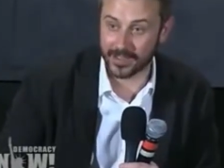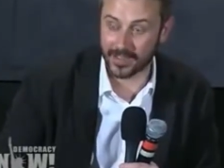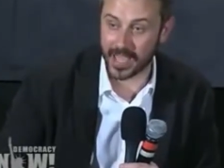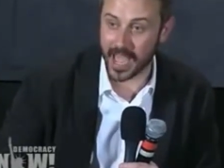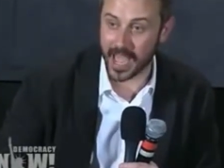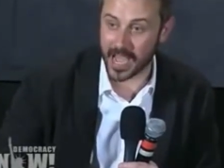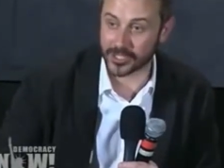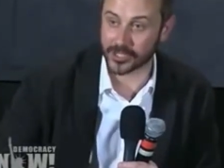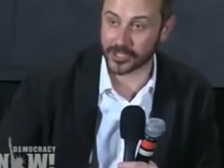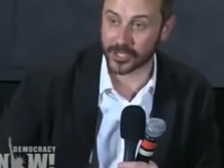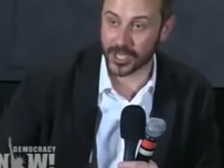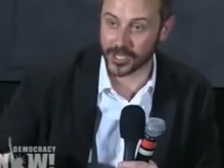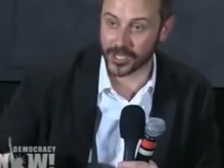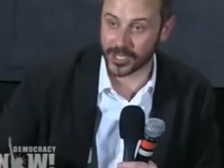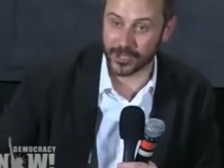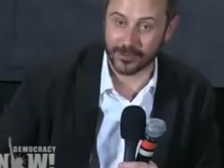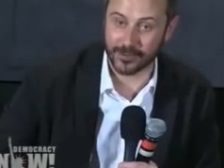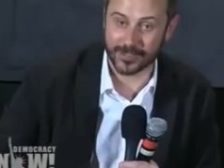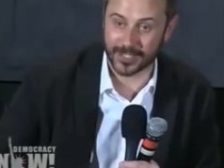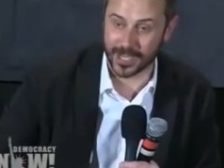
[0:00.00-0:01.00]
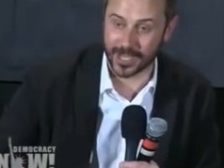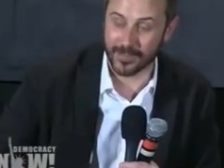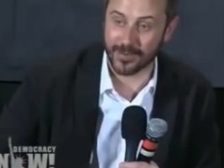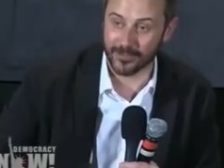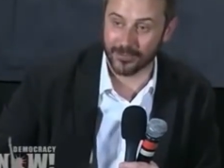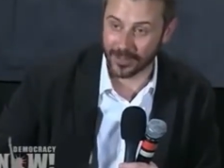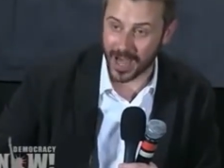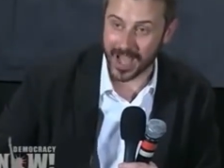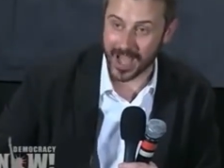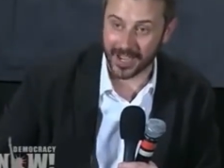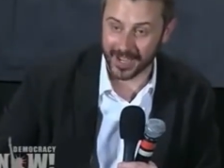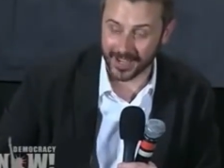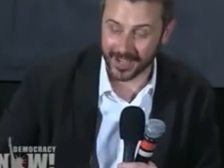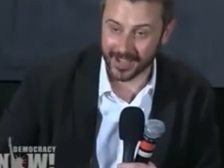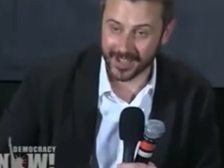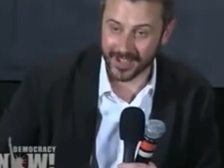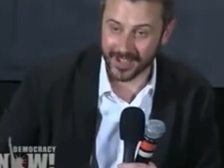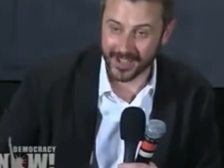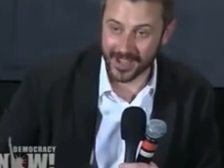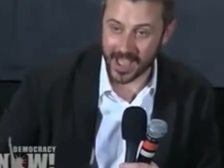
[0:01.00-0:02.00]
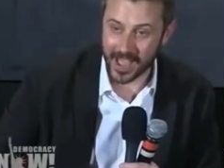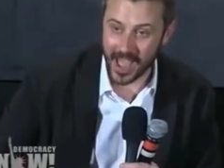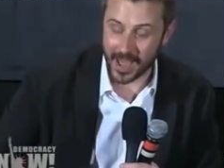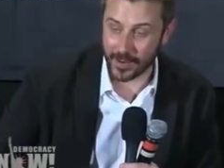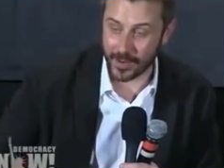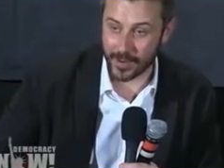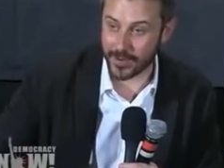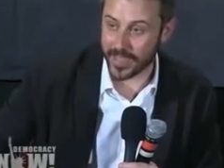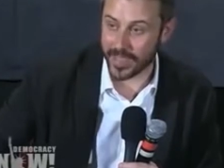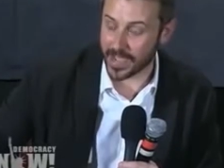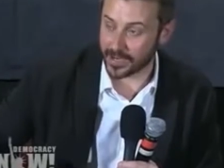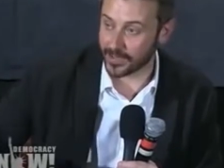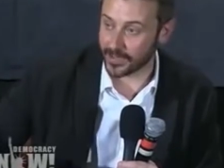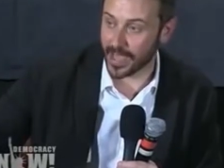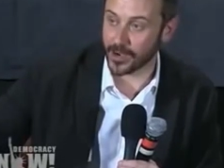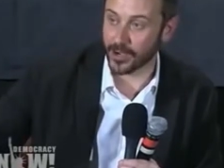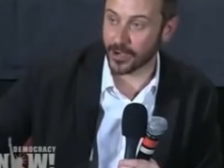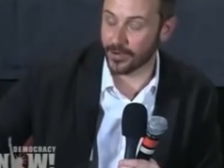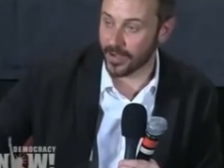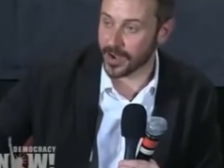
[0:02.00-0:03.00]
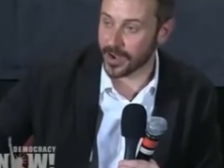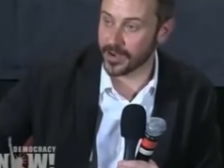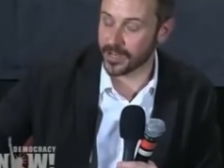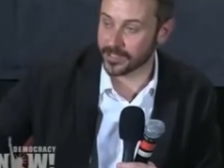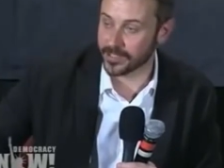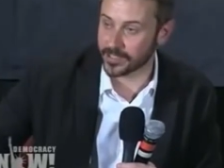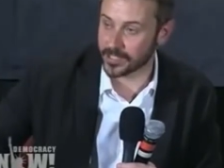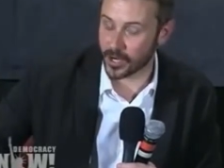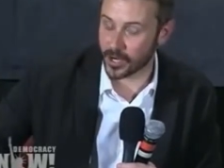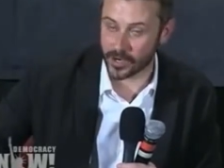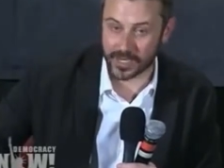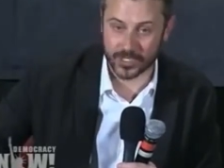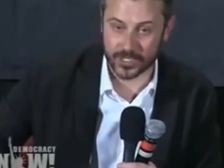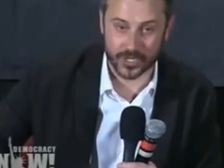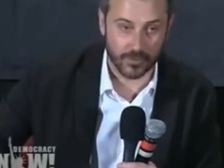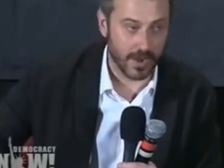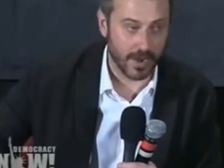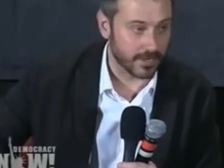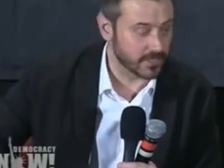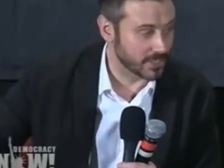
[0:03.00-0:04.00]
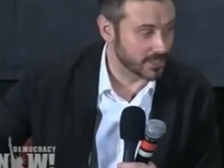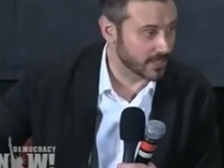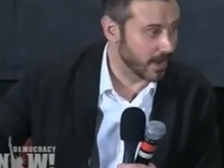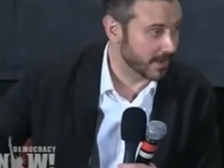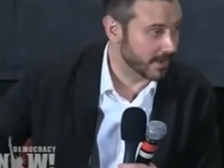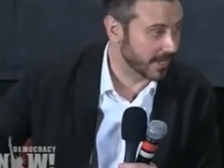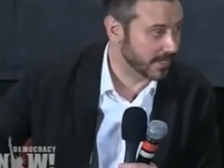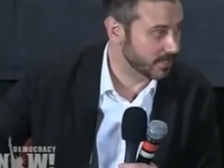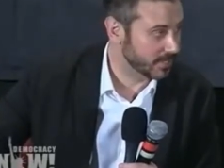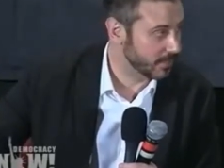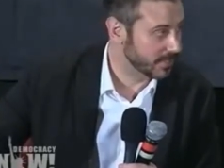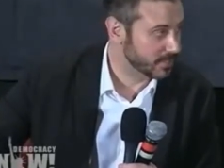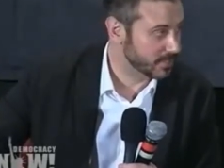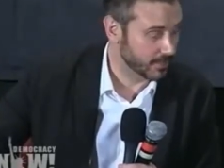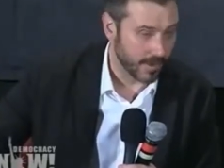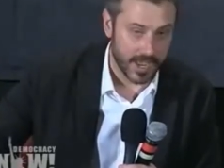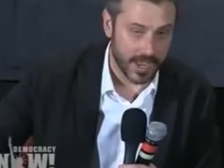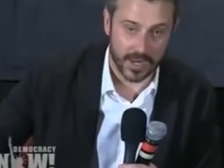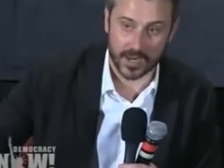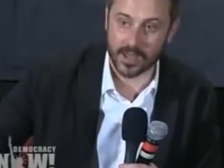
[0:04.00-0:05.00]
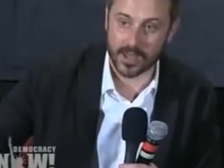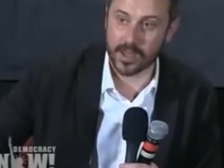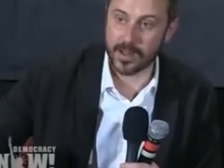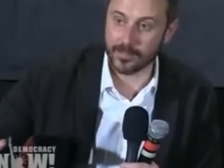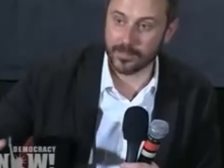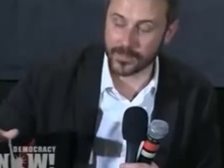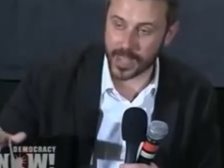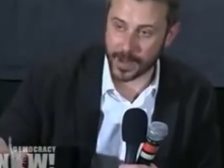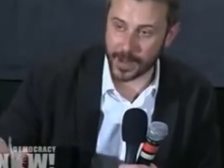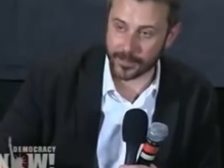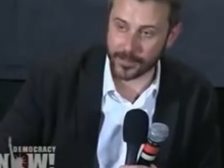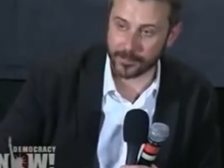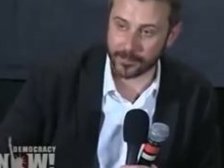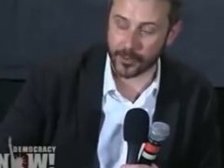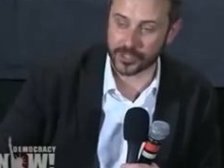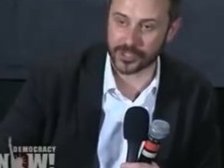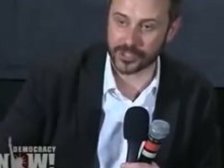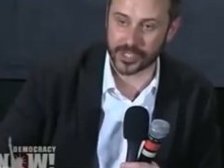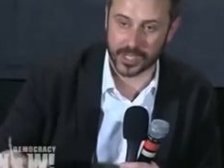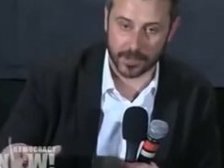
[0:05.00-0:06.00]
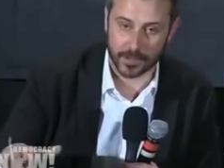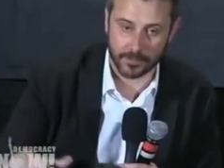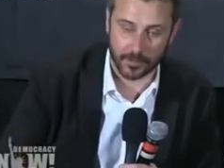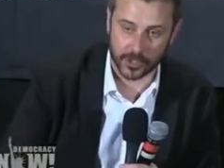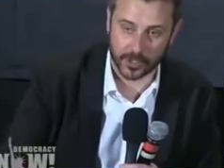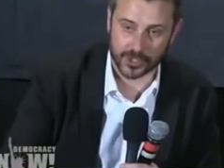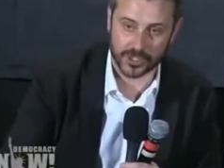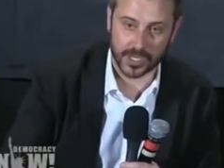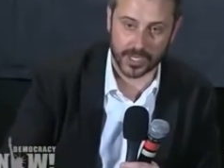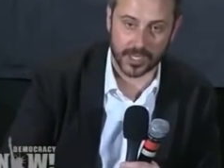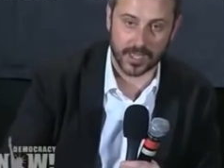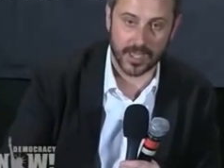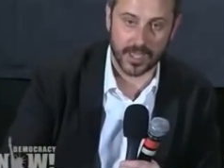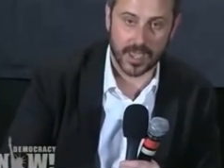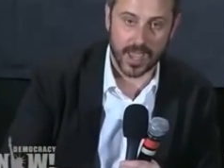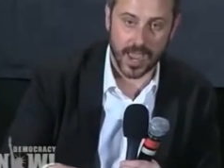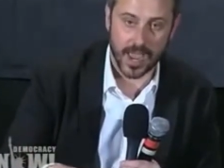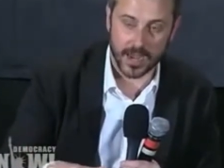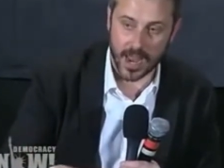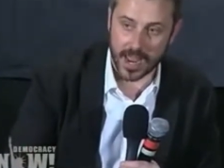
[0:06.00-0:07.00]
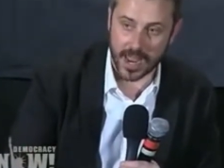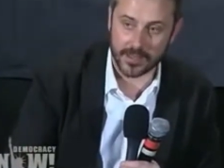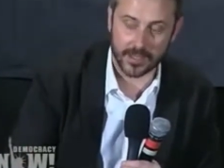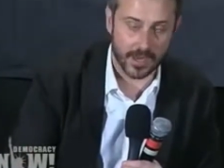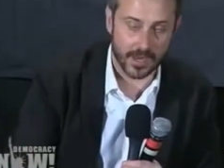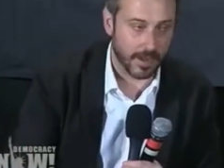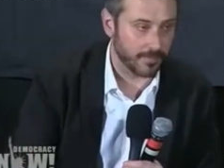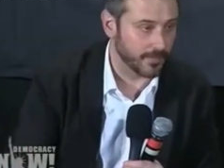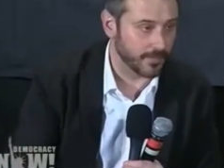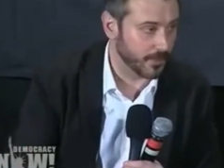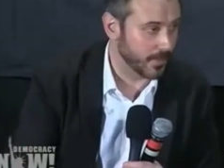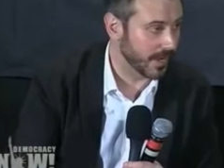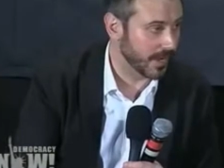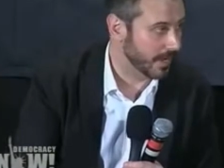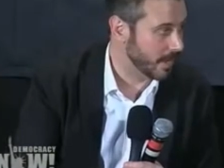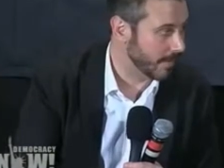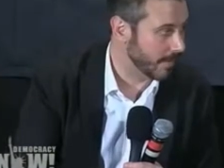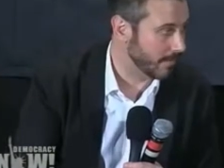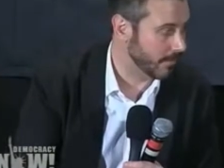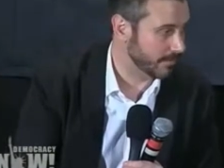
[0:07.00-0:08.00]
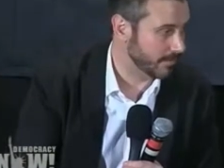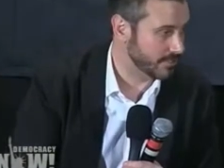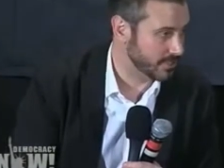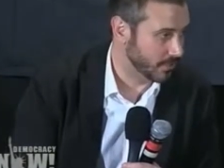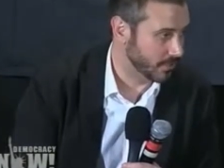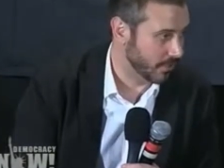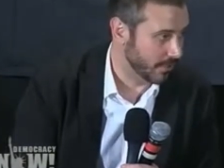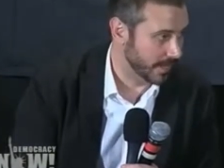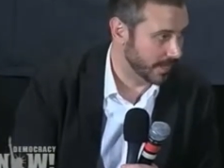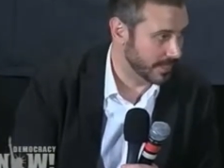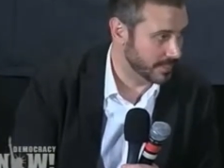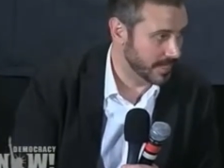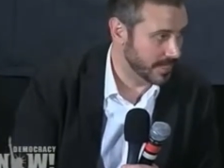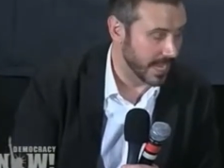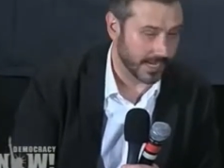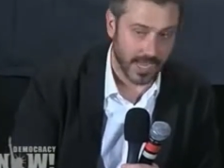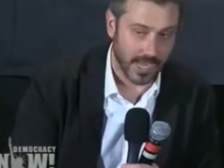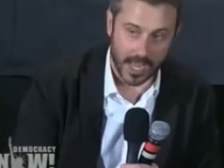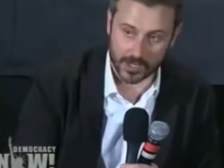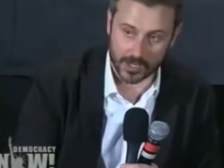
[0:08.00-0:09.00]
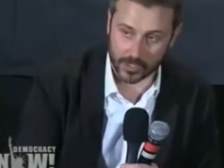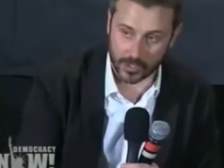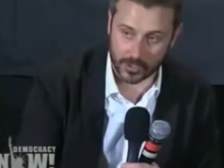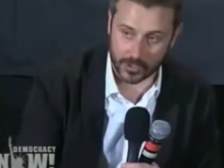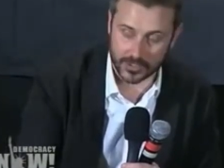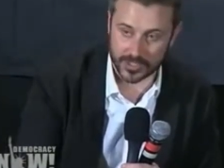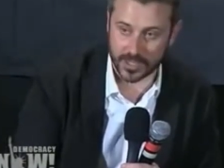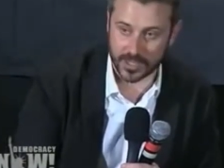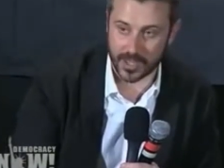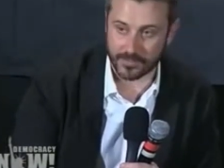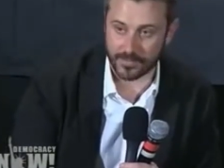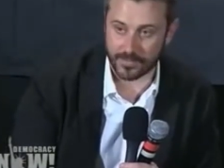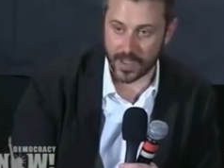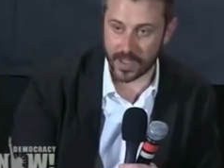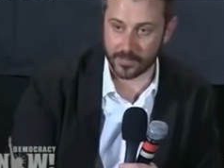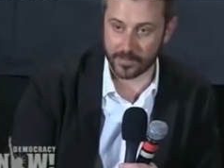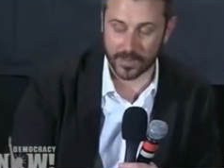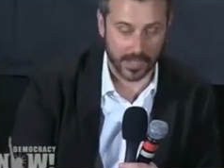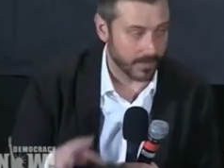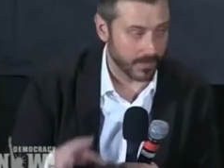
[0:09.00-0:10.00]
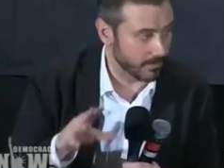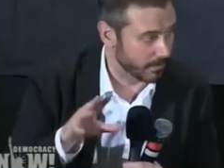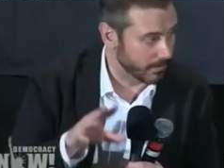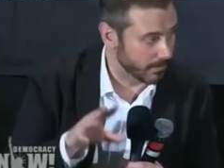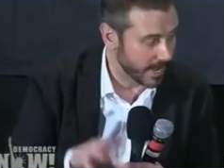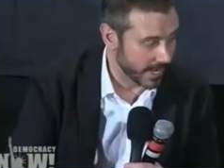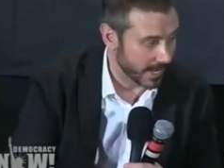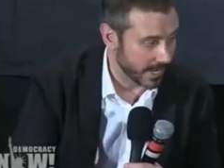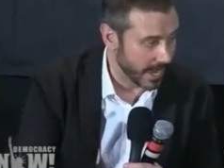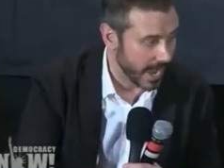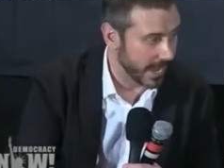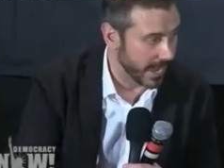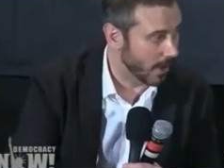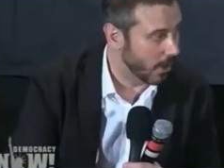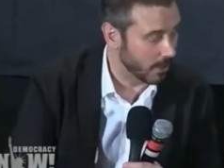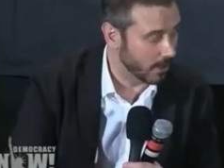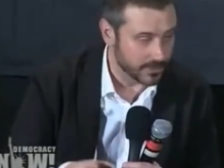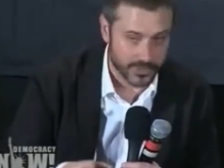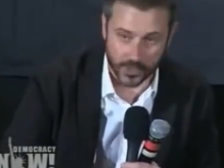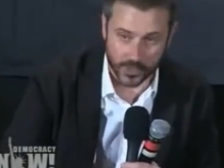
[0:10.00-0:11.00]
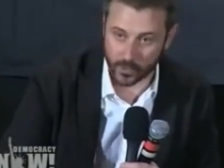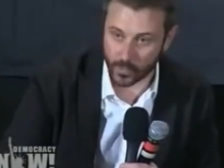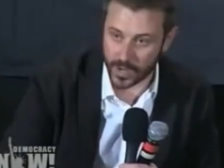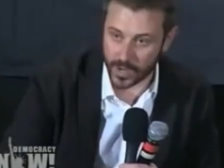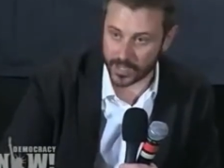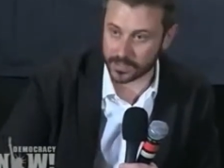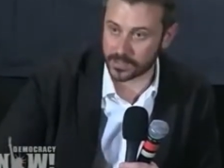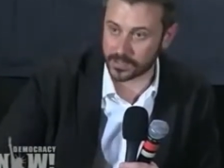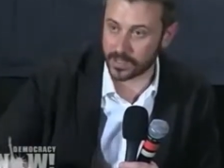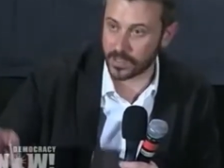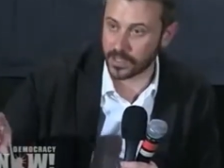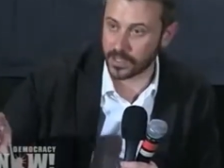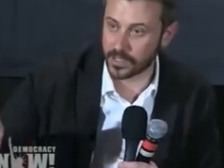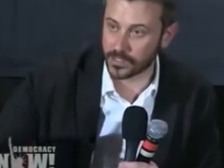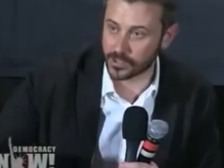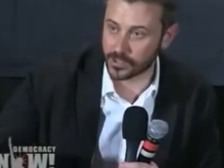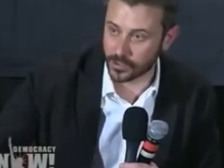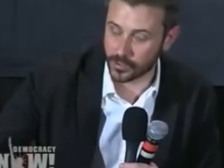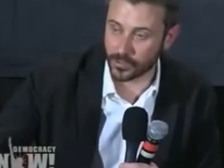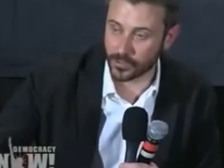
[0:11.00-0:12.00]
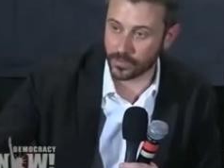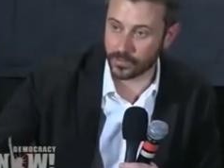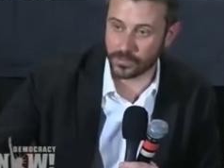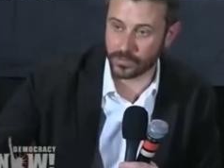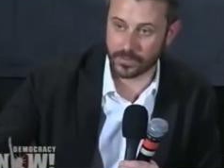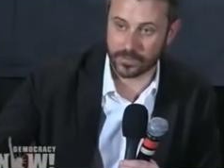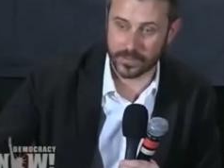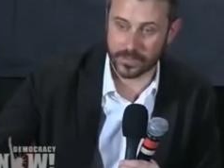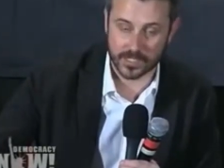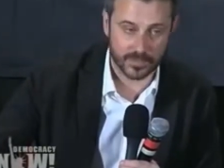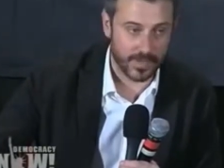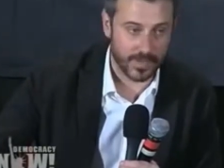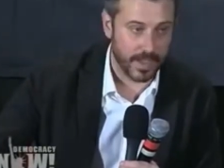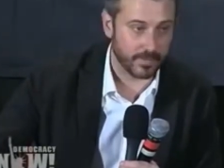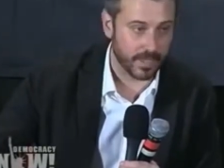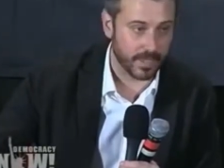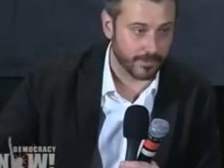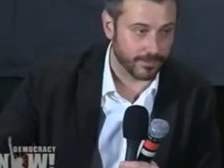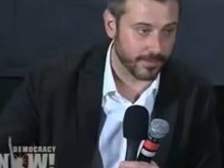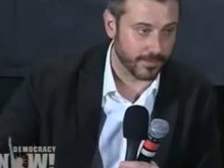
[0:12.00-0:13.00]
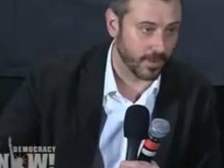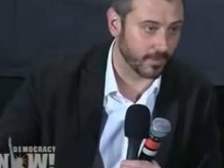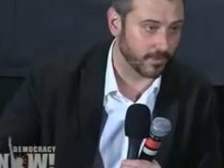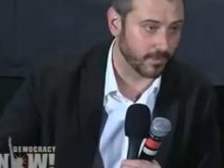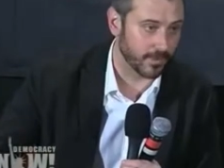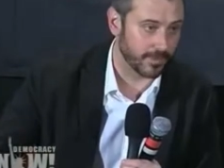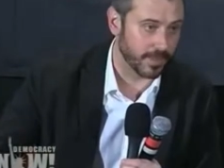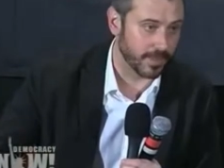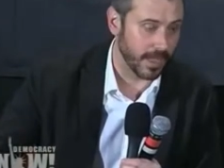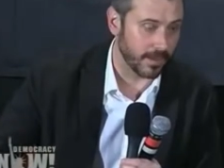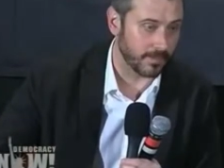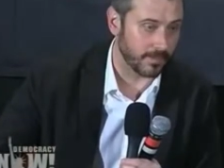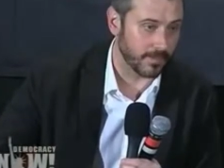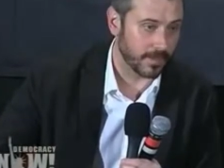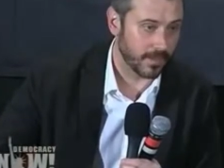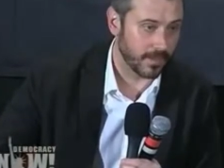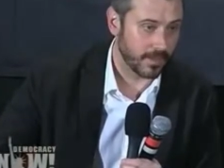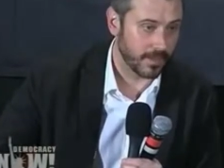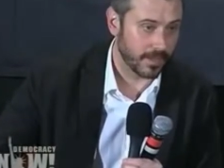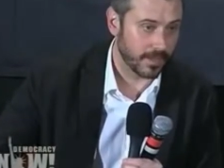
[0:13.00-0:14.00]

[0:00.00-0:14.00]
They actually accused him of lying. And I mean, that, that could have ended Starkey's career. And Starkey, to his credit, kept pushing and pushing and ended up doing a number of stories and got close to that family. And Rick and I also went to this family and filmed with them.